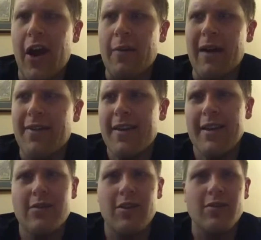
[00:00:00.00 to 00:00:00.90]
I think
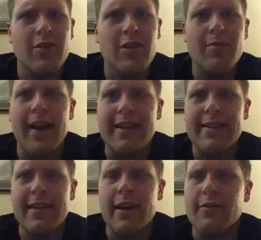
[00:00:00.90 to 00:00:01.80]
it's also good by
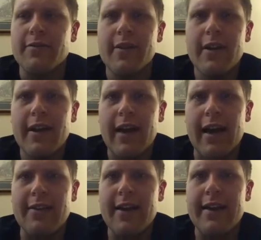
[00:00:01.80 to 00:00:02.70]
itself. I
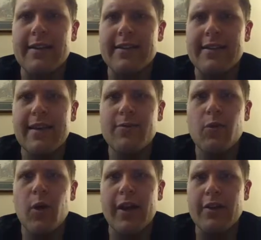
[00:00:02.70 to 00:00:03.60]
think it's a safe
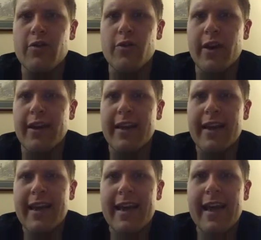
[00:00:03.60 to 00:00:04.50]
wine to drink
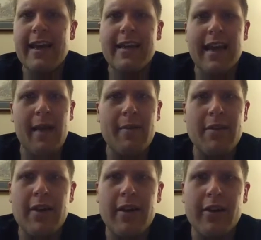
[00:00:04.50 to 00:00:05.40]
any time of the
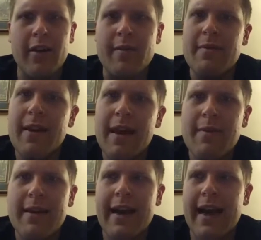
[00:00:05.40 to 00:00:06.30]
year. I mean,
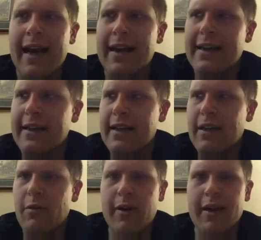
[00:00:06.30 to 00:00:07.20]
maybe not
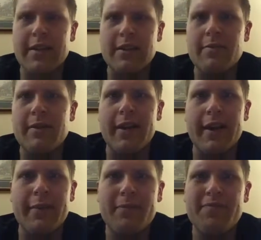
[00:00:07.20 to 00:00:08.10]
when it gets to be
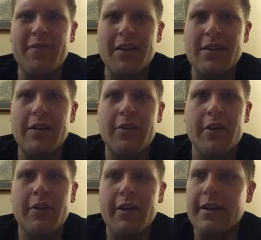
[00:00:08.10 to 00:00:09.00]
like 0
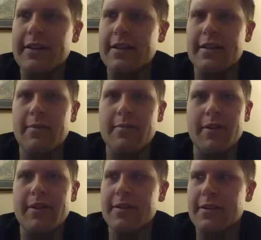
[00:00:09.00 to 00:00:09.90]
degrees in some
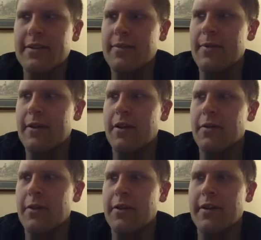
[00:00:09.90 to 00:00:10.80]
places, depending on
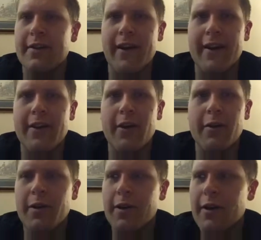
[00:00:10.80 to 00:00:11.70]
where you live. I know
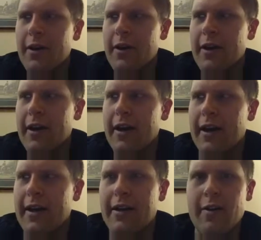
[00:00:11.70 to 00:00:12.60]

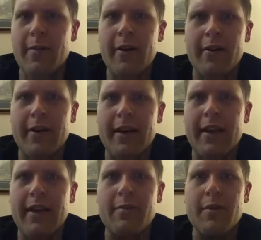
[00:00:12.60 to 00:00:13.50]
here in Maryland it can
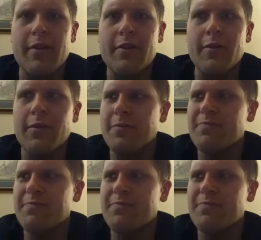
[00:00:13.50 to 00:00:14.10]
get pretty cold.